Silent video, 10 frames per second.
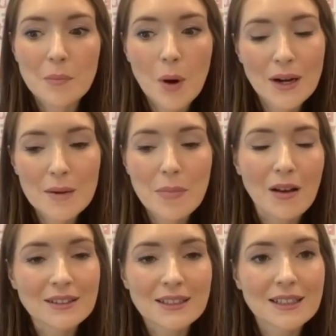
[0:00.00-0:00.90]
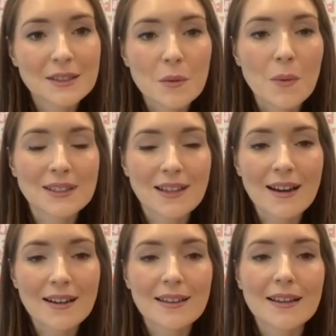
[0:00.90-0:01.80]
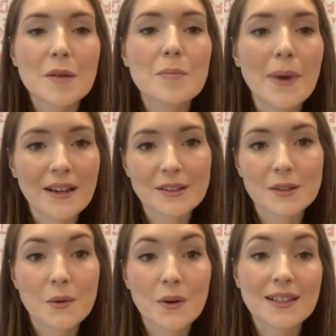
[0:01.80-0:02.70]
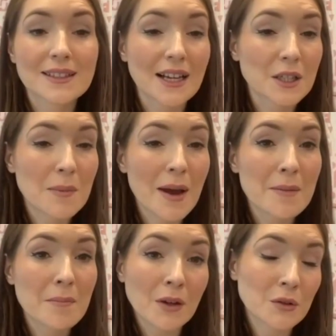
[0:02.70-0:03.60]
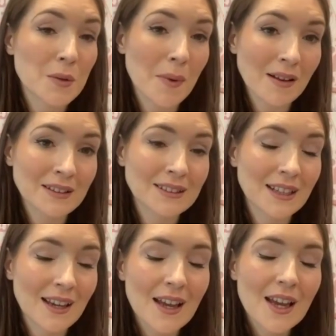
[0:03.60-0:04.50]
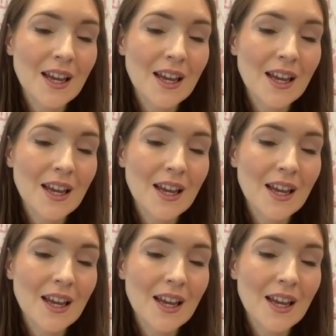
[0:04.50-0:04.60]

putting politics to one side, I think the bigger story is actually about monetary policy.